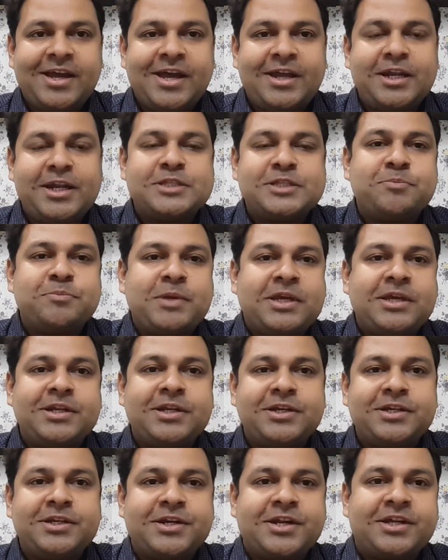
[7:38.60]
and let's make it
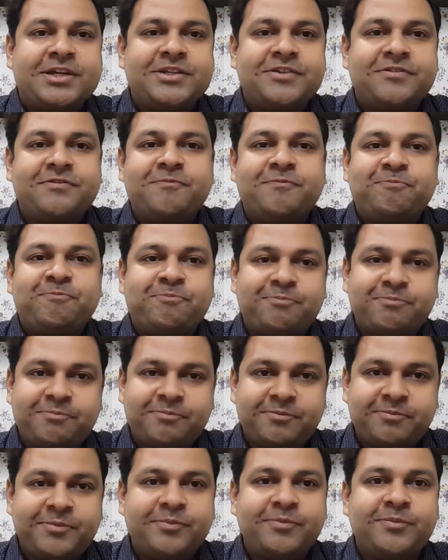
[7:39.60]
interactive.
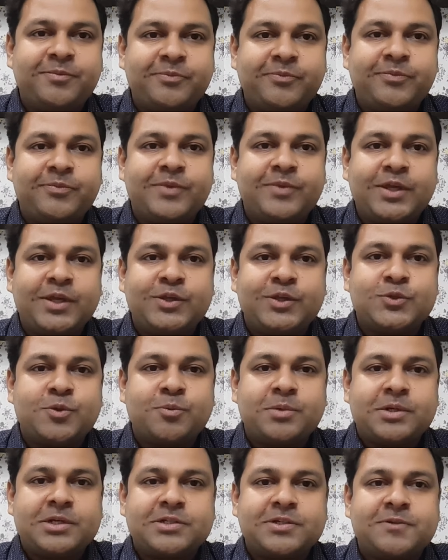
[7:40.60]
Thank you
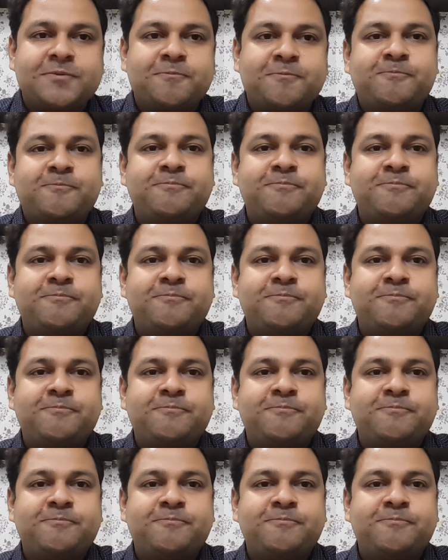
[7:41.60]
so much.